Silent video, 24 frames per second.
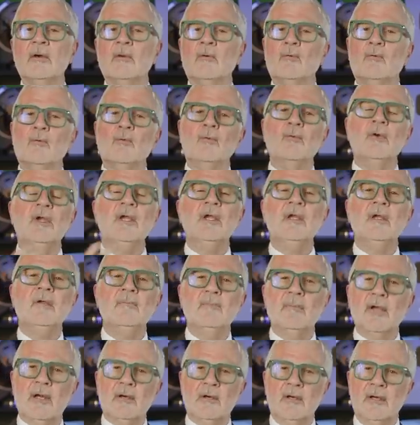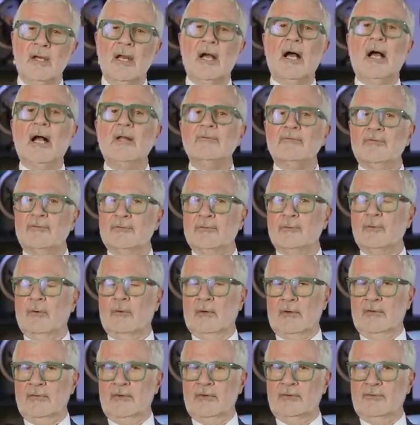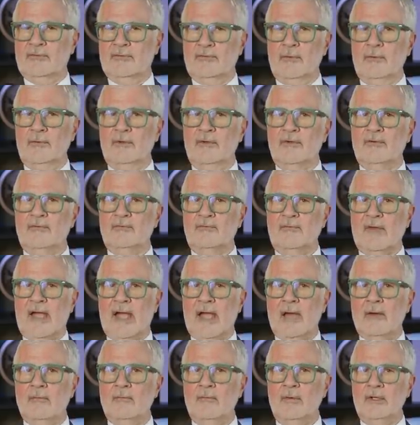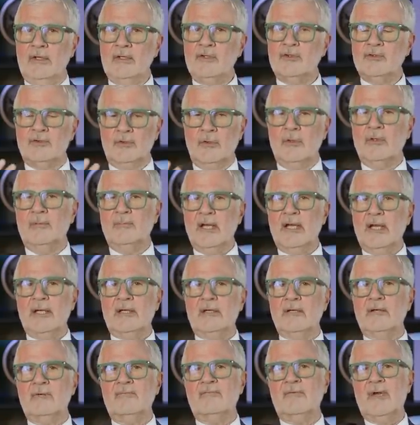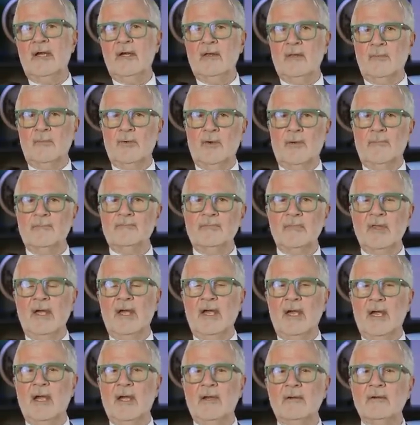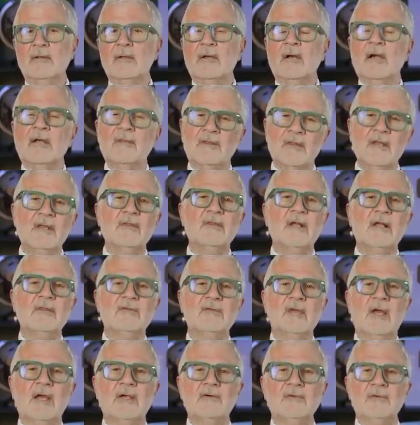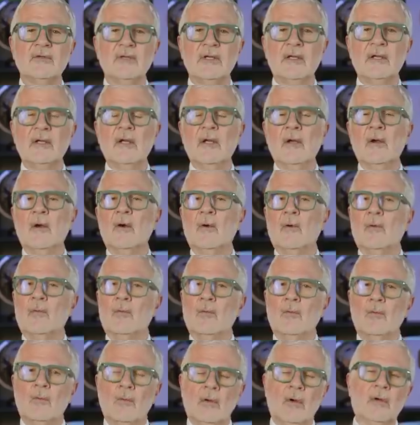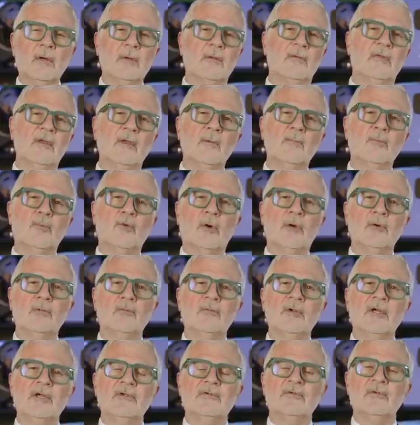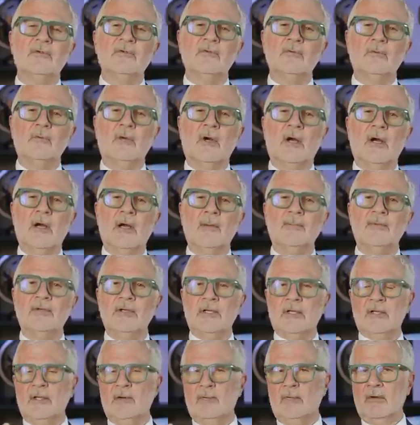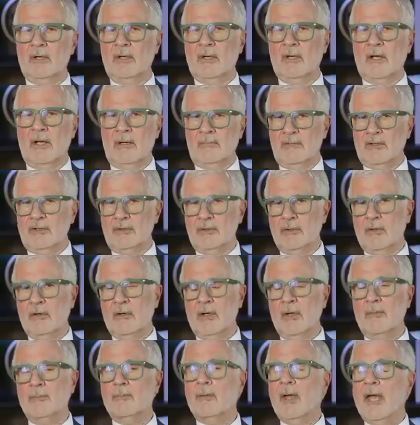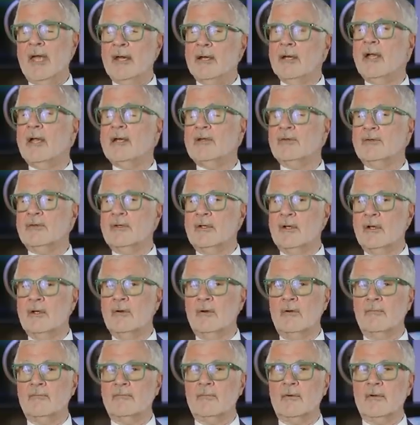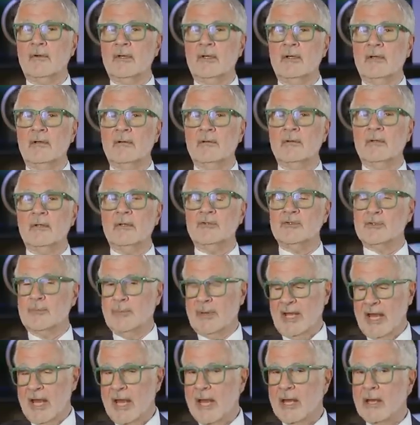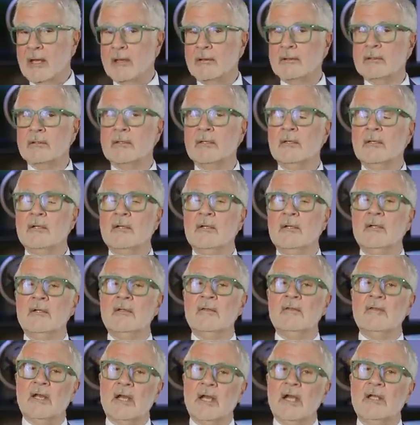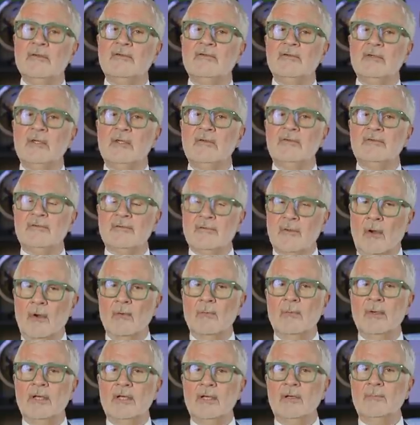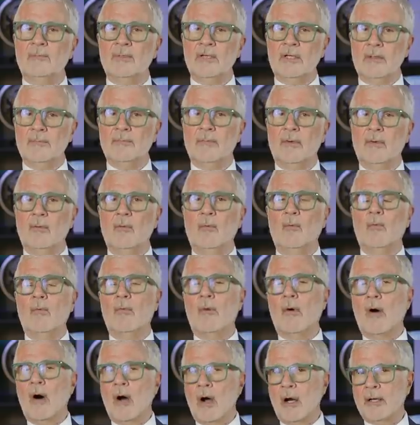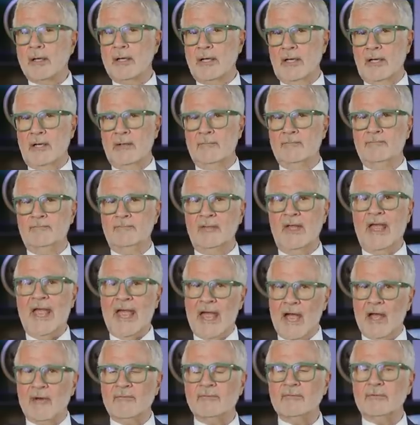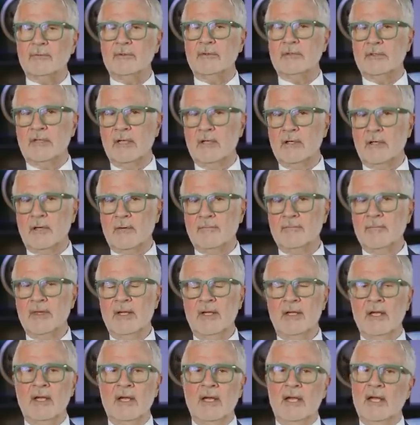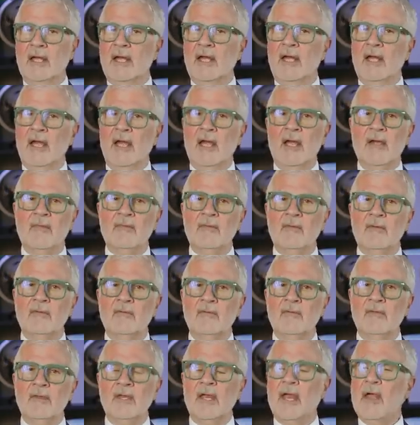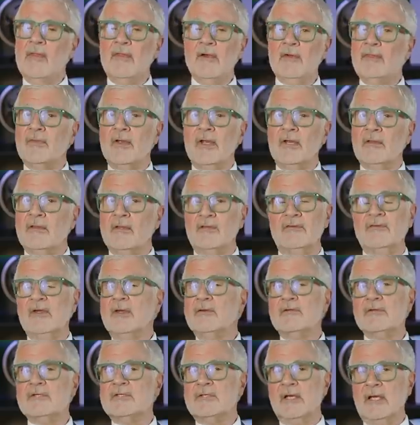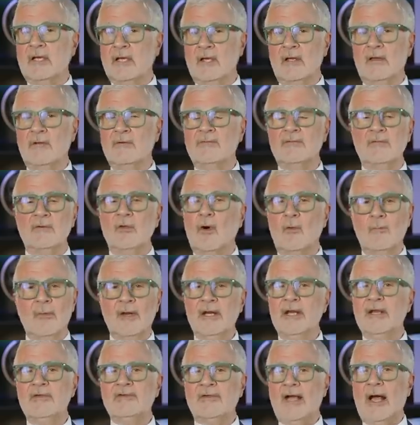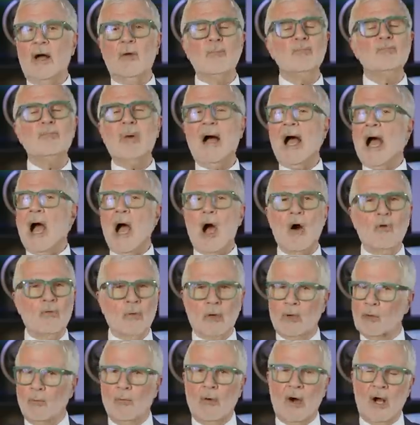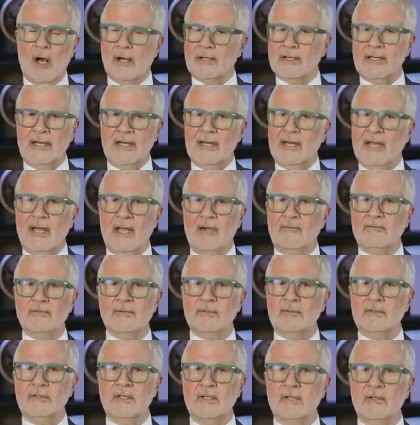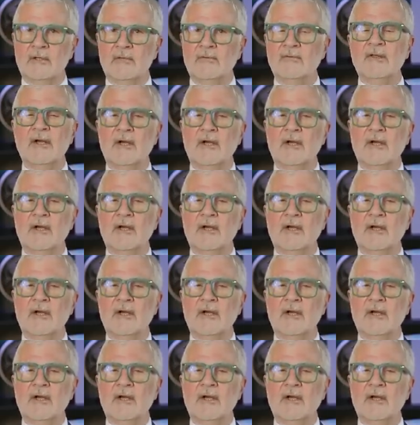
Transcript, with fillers: We better not store this food as fat. We should make it available. And I think that's actually one of the important reasons why, particularly when I'm in Europe and actually over in Japan, that I see so many people walking after dinner. And the other thing that's interesting is nobody's out power walking after dinner.